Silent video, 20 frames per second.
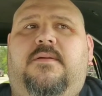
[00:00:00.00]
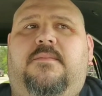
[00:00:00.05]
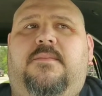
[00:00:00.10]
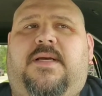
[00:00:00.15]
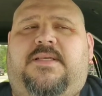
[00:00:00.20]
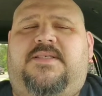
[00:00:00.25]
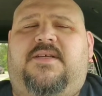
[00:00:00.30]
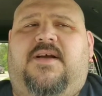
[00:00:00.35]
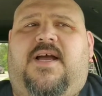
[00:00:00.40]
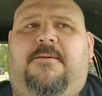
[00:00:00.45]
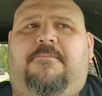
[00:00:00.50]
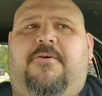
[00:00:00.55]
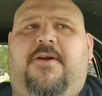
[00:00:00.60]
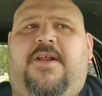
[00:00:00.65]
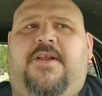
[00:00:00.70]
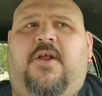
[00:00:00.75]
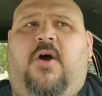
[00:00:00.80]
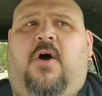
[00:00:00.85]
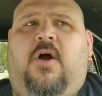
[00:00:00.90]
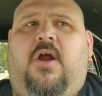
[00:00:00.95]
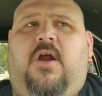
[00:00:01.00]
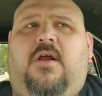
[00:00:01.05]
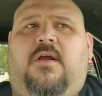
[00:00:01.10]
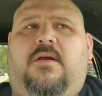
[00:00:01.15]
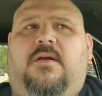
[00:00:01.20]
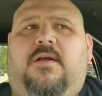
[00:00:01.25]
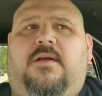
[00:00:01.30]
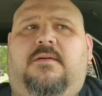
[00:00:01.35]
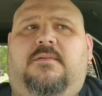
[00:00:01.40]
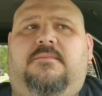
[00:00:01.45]
but I still got pretty dark.
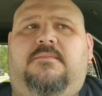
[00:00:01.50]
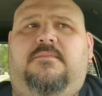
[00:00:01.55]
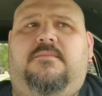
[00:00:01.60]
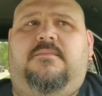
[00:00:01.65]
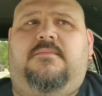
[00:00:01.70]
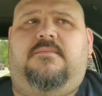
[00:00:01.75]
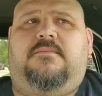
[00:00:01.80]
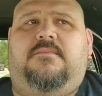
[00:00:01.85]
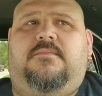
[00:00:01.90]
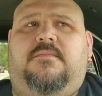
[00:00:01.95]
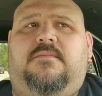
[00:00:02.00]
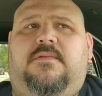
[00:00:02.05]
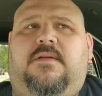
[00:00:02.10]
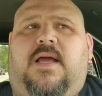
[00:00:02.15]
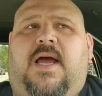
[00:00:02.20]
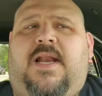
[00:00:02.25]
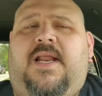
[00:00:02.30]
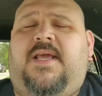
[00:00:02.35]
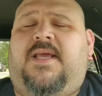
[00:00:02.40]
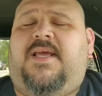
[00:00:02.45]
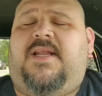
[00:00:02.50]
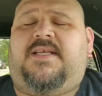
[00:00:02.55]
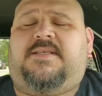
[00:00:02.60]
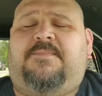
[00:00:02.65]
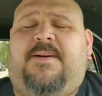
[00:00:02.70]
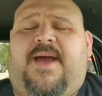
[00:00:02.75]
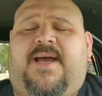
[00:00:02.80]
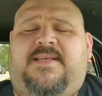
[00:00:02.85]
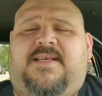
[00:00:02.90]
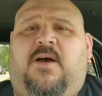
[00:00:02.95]
I didn't get as
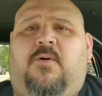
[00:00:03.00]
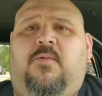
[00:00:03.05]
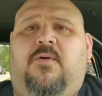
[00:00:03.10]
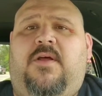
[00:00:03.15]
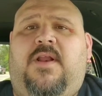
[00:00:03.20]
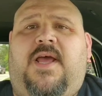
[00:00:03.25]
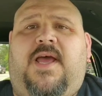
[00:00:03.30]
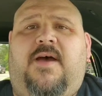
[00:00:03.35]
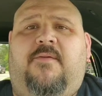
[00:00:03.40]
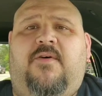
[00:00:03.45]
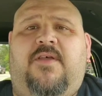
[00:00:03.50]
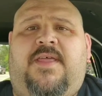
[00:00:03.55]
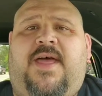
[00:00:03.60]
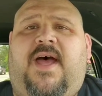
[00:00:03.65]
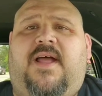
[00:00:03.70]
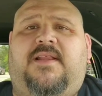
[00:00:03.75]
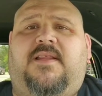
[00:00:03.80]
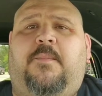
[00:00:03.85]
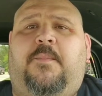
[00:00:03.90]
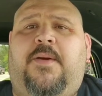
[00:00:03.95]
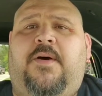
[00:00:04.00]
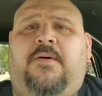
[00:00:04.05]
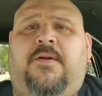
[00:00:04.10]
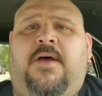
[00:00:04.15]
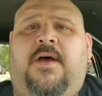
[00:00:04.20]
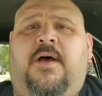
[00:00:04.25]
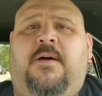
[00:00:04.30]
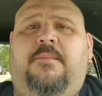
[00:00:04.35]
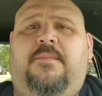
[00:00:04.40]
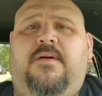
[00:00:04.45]
bad as I would have without the build
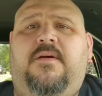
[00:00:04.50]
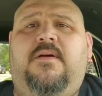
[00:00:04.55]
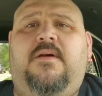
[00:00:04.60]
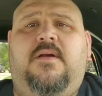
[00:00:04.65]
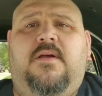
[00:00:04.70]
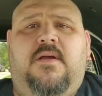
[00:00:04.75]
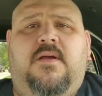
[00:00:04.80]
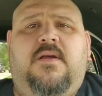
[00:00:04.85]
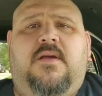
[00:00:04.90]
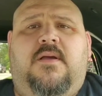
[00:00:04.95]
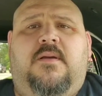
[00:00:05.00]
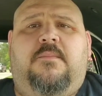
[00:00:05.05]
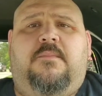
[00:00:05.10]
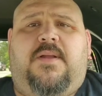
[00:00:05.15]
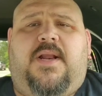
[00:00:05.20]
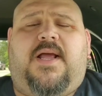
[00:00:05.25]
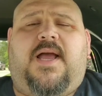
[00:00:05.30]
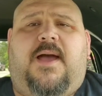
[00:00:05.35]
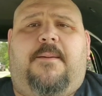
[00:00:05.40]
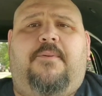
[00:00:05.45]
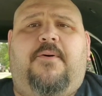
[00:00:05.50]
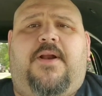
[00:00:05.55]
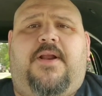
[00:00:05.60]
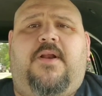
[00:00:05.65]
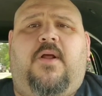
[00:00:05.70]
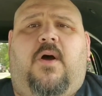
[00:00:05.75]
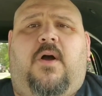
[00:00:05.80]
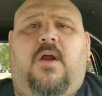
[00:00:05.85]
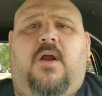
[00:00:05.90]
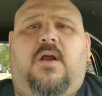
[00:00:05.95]
up, but I got pretty
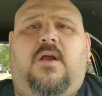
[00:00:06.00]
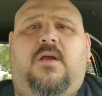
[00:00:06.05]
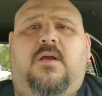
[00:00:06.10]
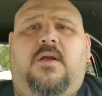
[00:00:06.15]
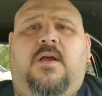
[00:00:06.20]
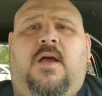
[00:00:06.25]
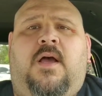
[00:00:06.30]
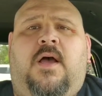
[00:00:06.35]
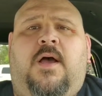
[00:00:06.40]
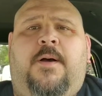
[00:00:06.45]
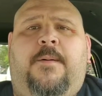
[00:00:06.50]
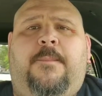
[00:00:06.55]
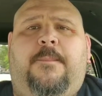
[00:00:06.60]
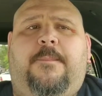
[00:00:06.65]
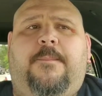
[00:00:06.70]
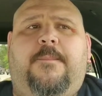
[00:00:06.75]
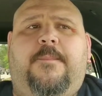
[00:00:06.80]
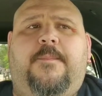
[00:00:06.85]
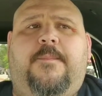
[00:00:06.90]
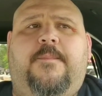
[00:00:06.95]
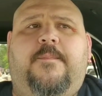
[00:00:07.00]
dark. Um,